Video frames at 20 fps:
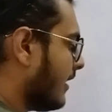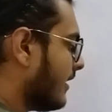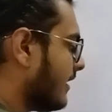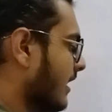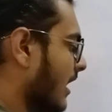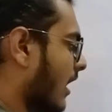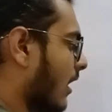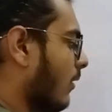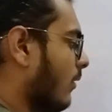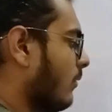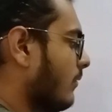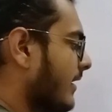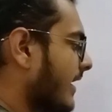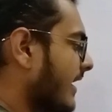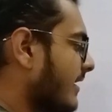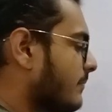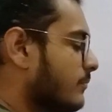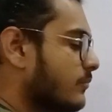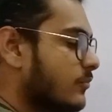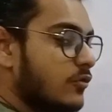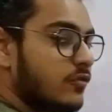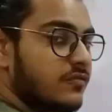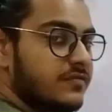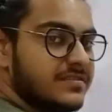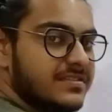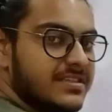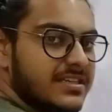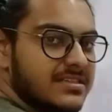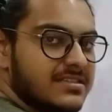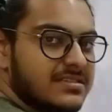Now it
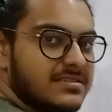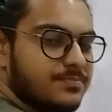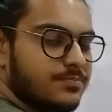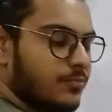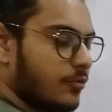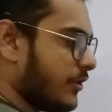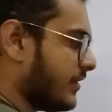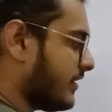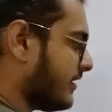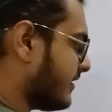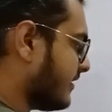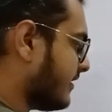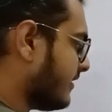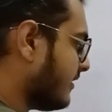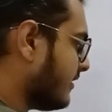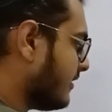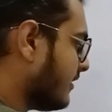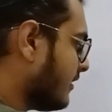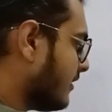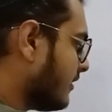moves this pointer